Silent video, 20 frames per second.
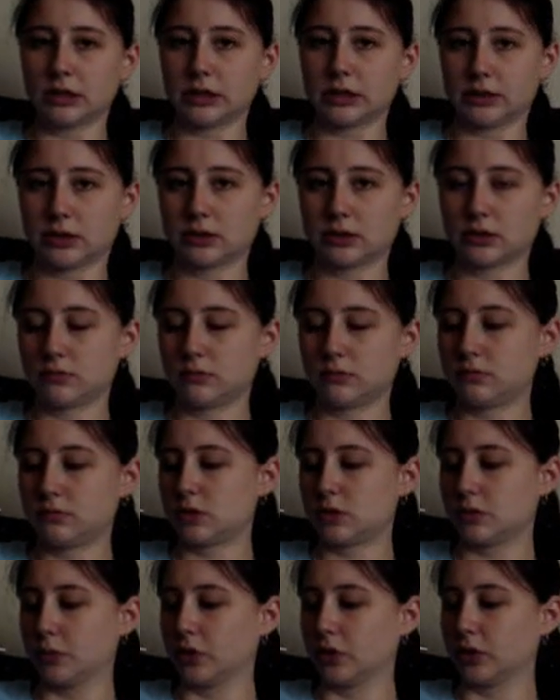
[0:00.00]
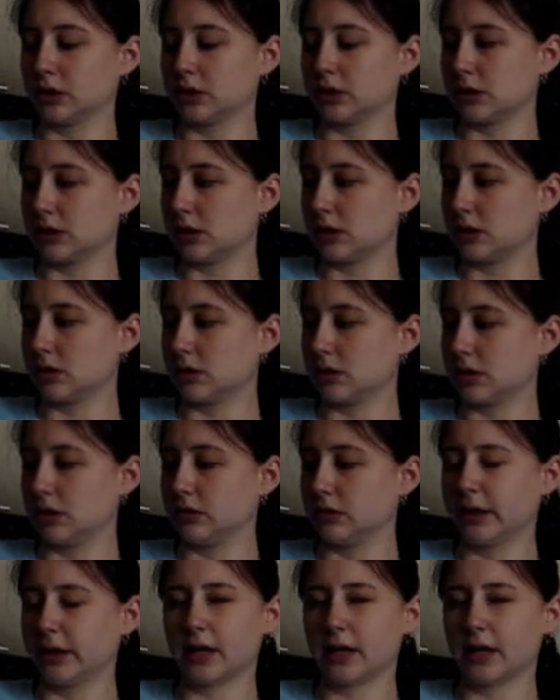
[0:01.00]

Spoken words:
nice smoke consistency,